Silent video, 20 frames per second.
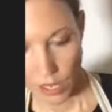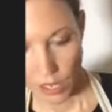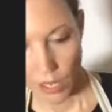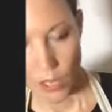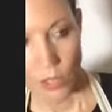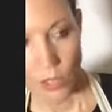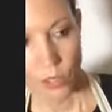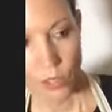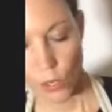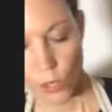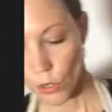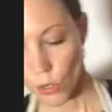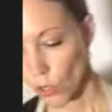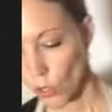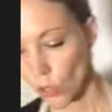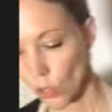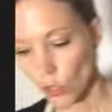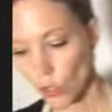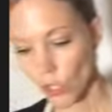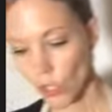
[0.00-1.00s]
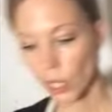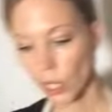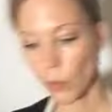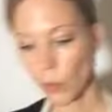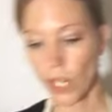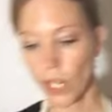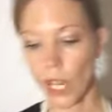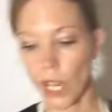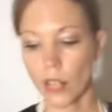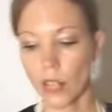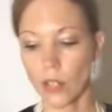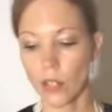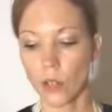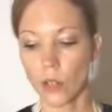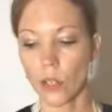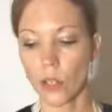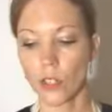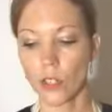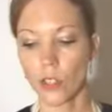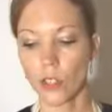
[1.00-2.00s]
So usually what I do
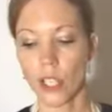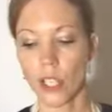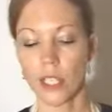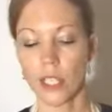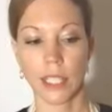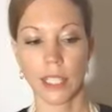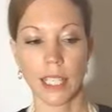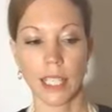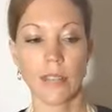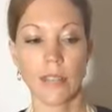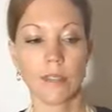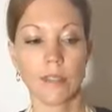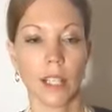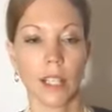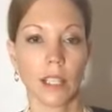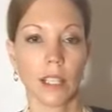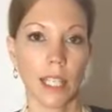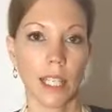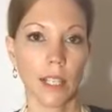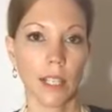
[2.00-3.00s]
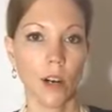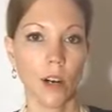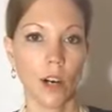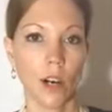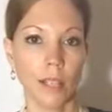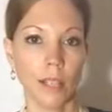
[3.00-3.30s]
is just leave the lid on.